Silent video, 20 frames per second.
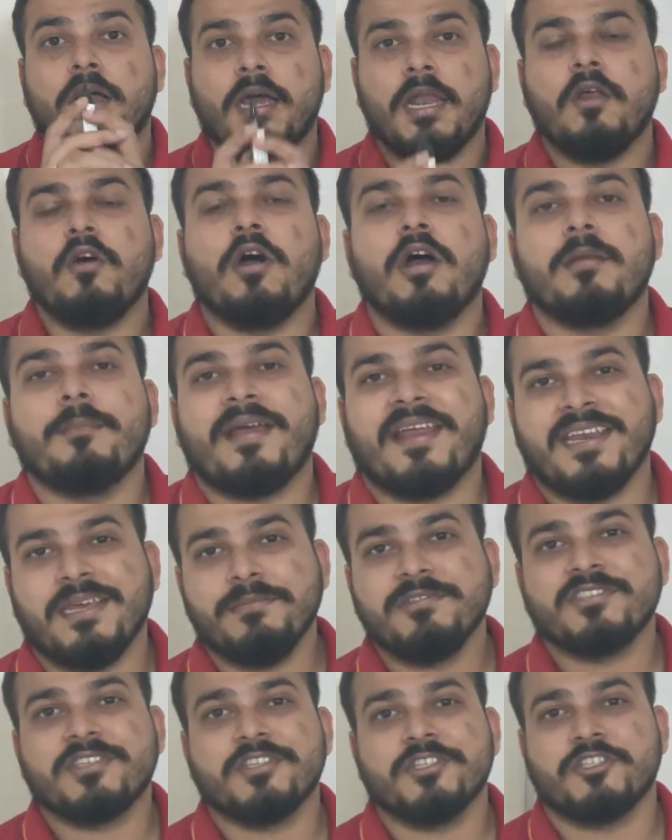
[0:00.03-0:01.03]
Hello all, my
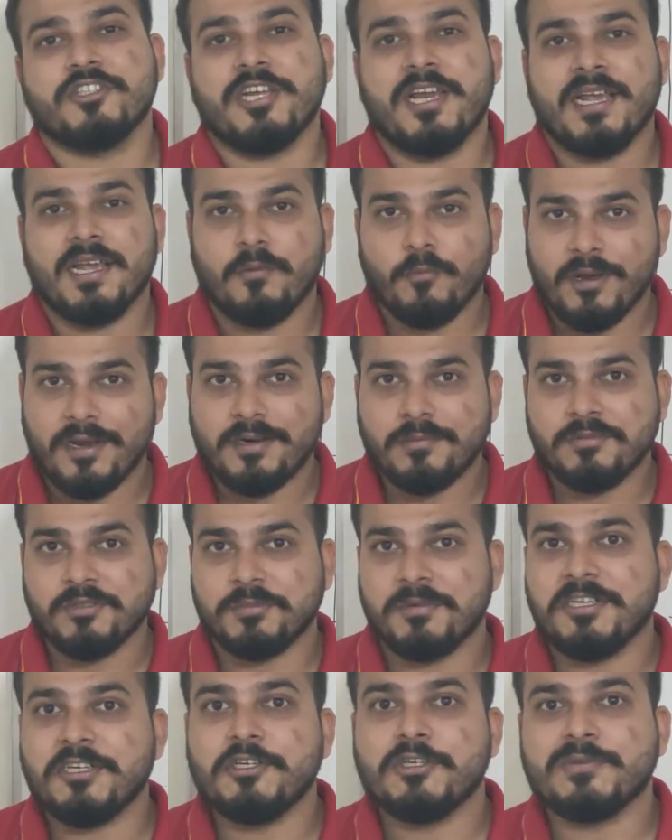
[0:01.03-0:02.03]
name is Krish Naik. and welcome
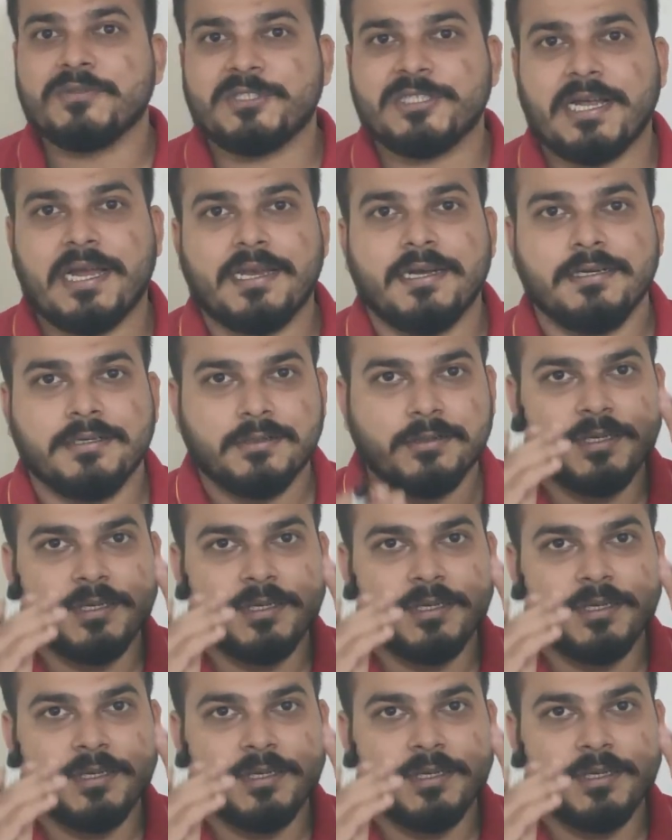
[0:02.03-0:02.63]
to my YouTube channel.